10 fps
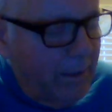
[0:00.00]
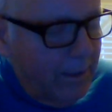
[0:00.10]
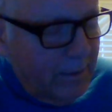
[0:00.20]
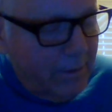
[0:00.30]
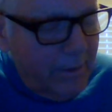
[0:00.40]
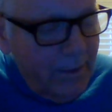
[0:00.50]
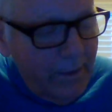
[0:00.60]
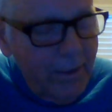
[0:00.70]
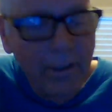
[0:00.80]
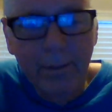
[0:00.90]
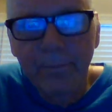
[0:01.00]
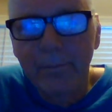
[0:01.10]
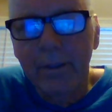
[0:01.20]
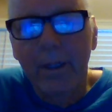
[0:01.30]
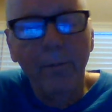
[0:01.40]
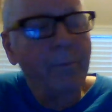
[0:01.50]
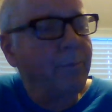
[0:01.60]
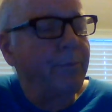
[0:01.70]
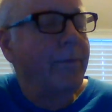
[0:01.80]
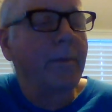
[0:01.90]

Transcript: Honestly, it'll come. It'll come.